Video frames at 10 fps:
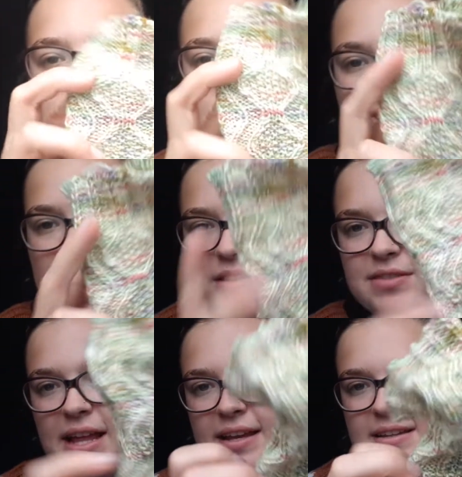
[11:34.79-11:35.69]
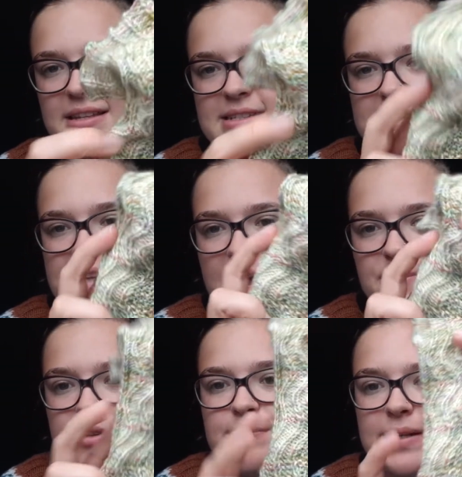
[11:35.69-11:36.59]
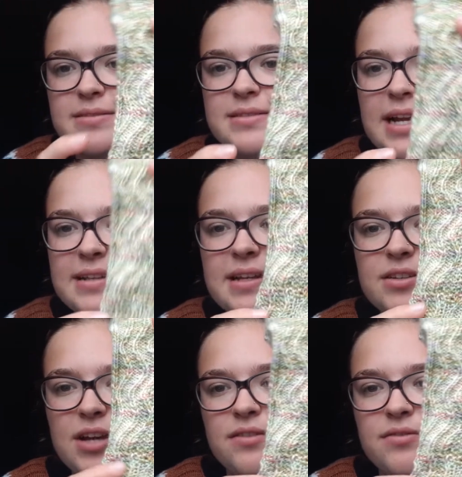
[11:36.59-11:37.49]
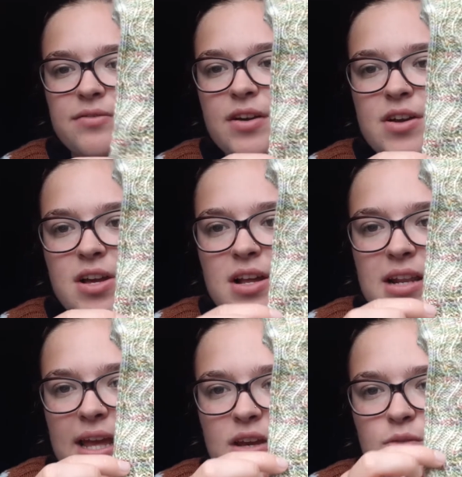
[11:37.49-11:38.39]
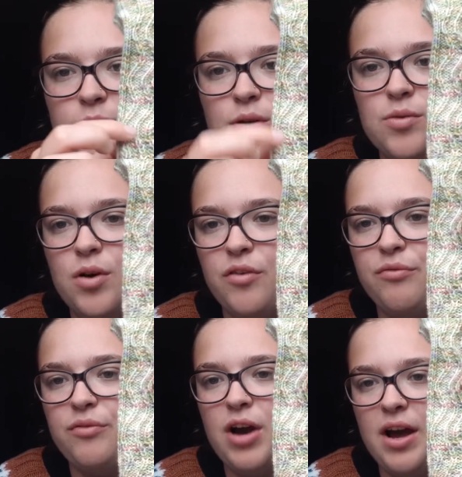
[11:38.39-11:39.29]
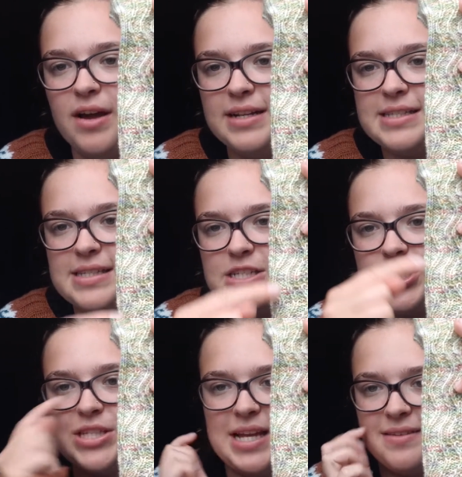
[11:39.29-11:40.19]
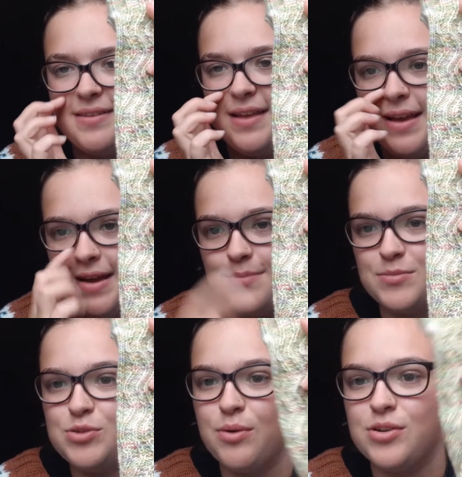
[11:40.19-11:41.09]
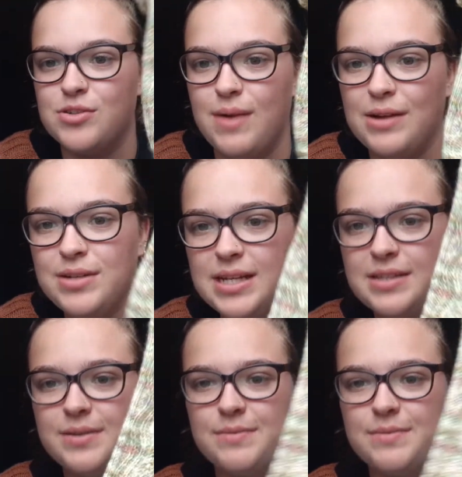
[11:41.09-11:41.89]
you have like this diamond pattern, and then you have like a row of knit stitches that swirls around it.